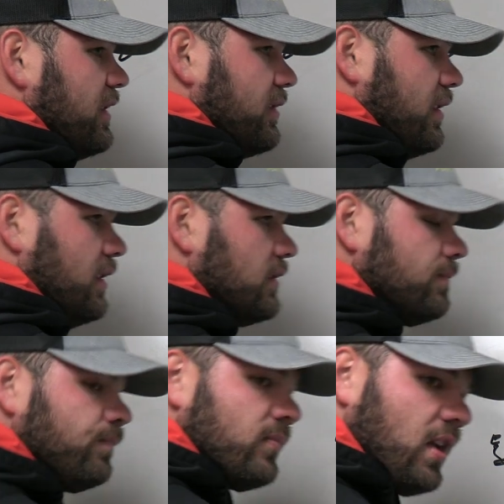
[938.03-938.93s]
this thing.
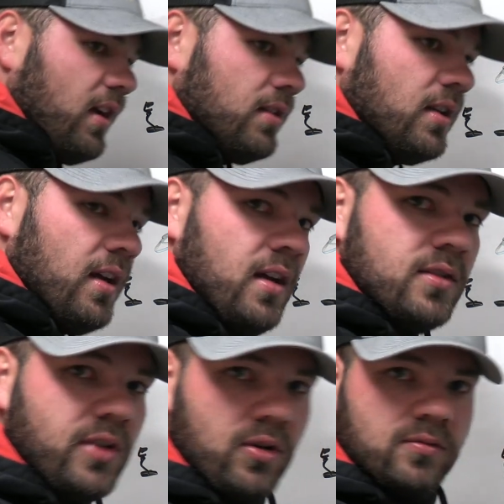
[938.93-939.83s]
Okay?
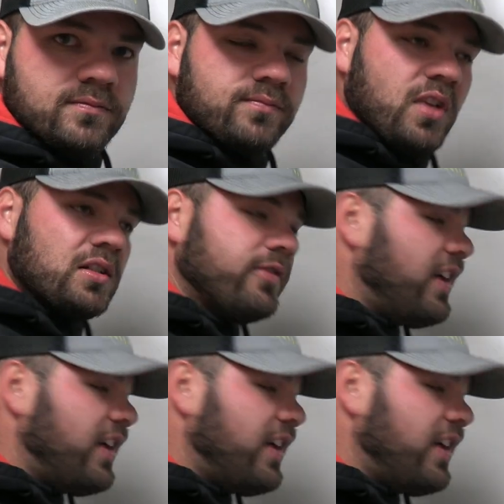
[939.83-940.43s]
So there's